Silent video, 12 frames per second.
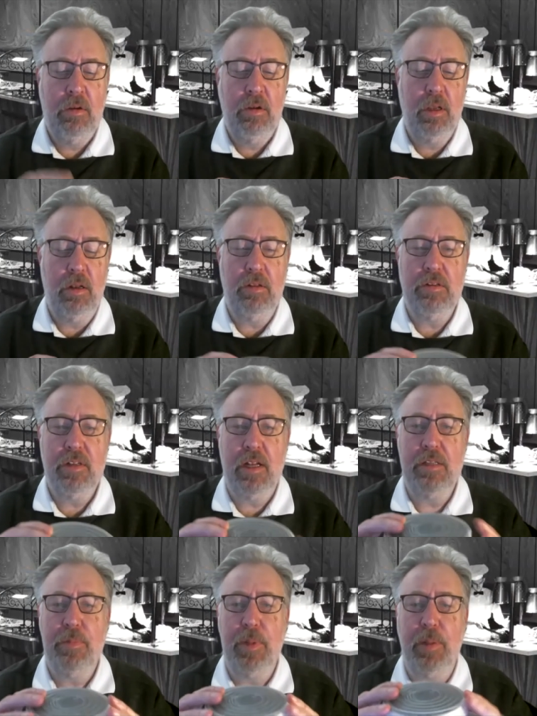you know there's not
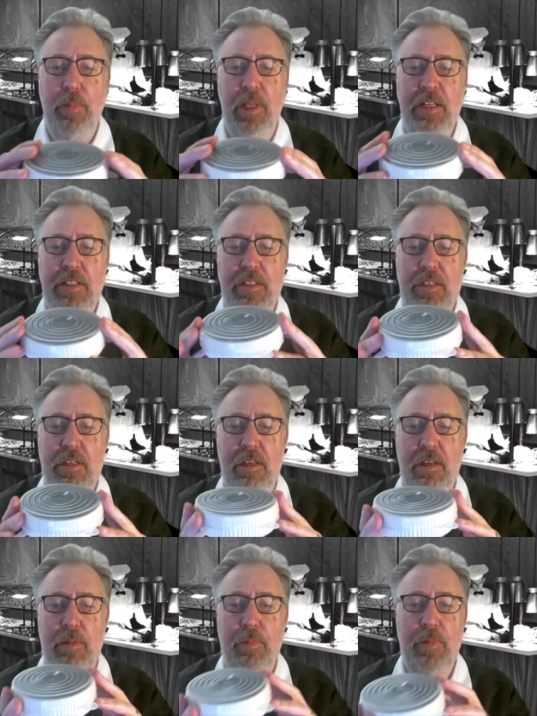as many plates.
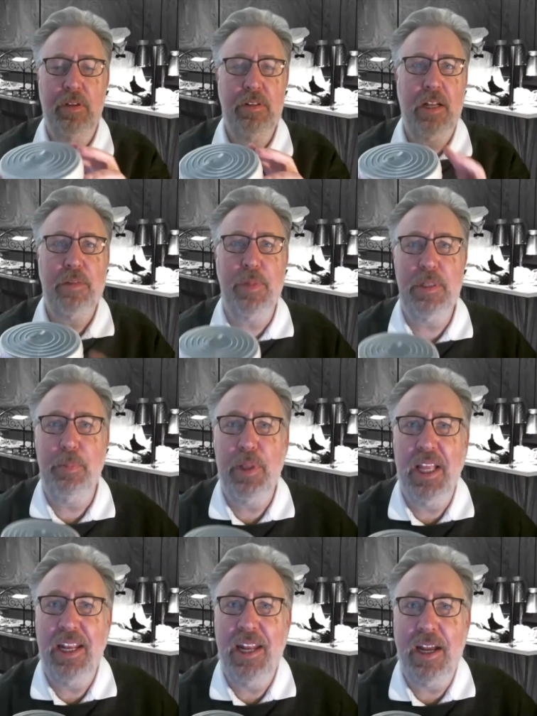There's not as much
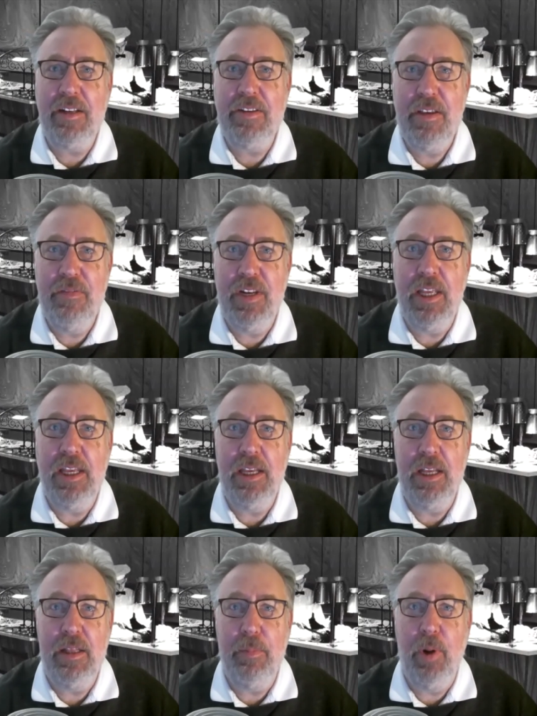plate activity
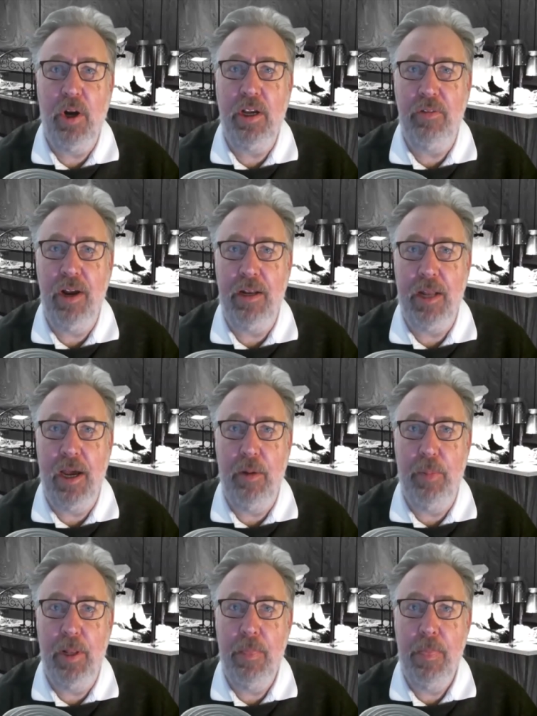in the market right now.
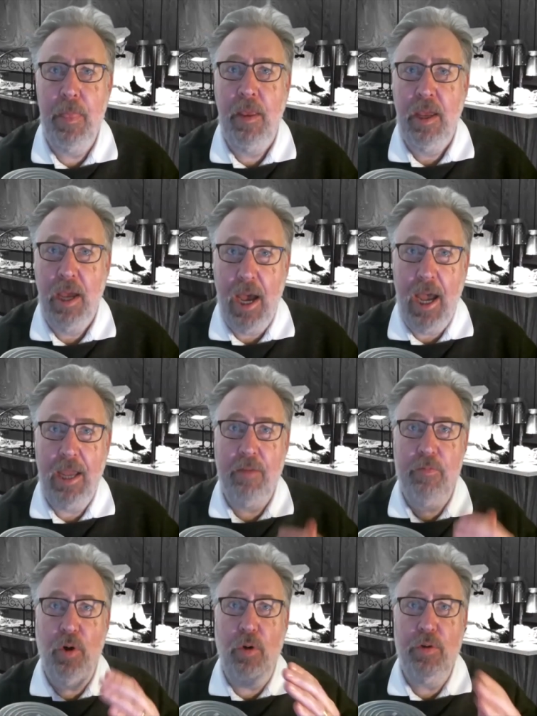But I have
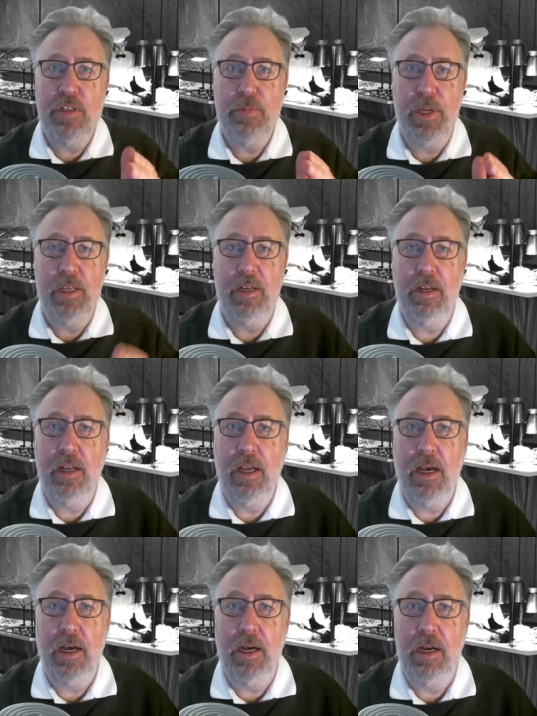always been
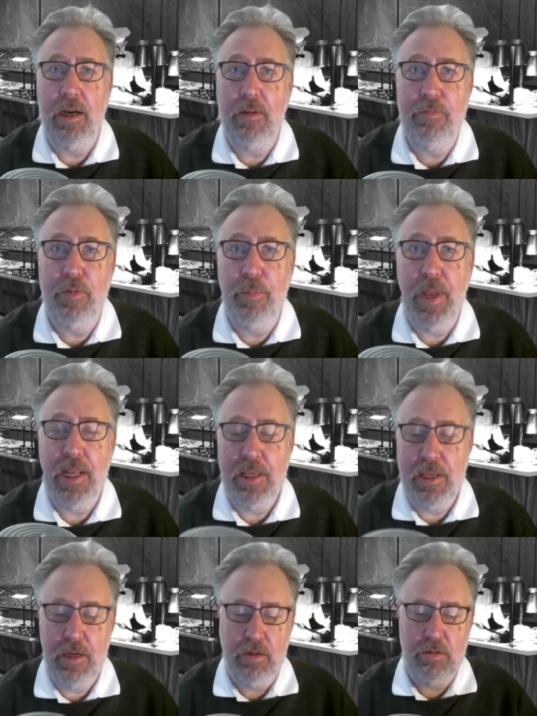uh, for many
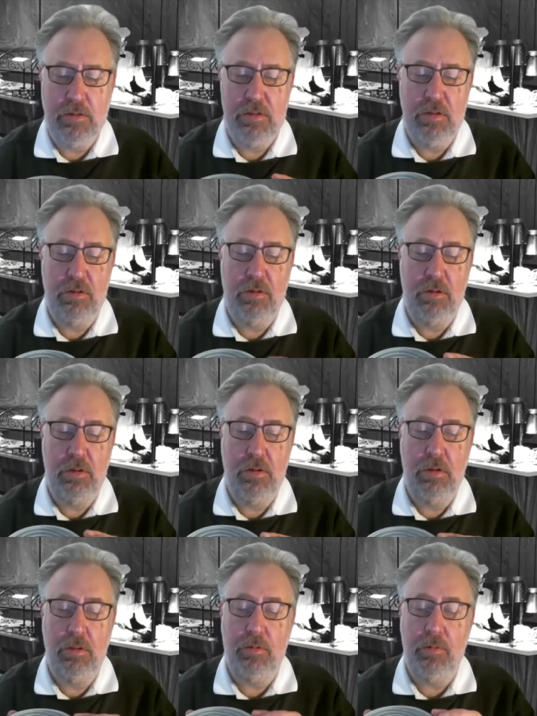years
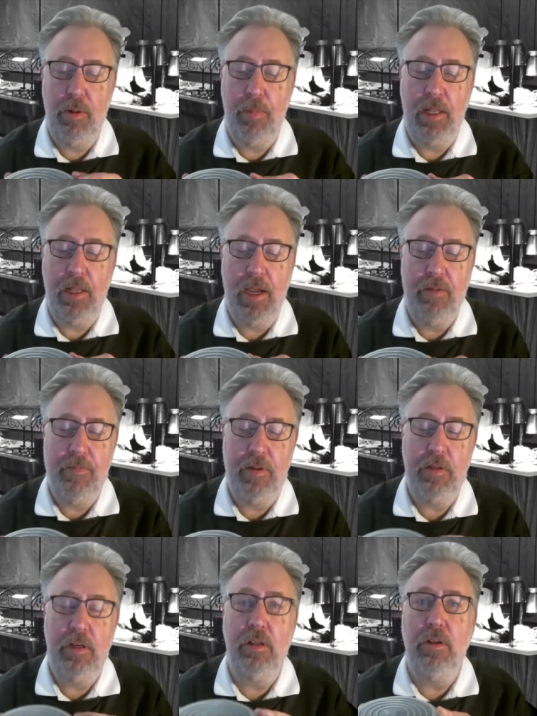throughout my life. I
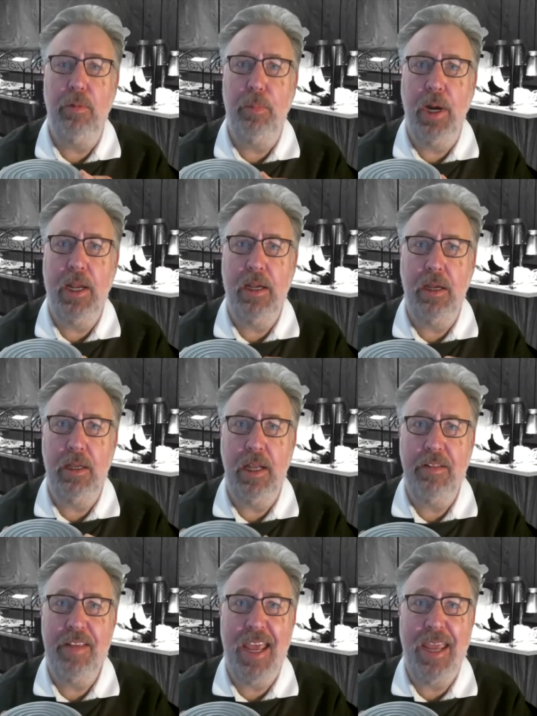took a little break, a, a
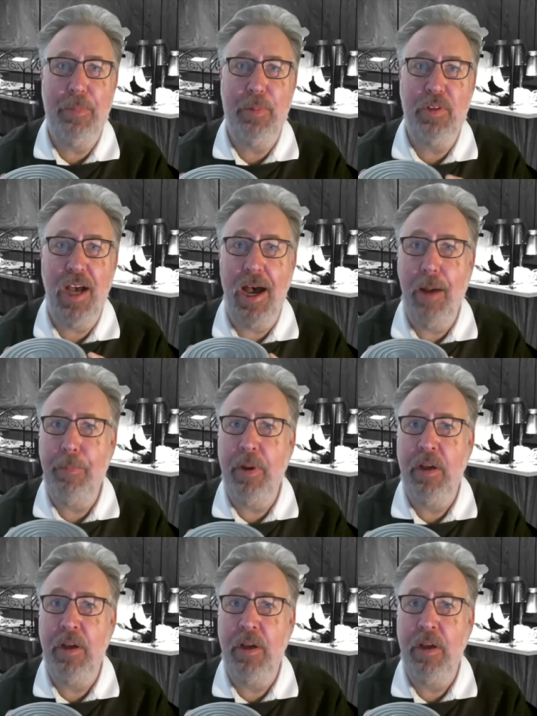tabletop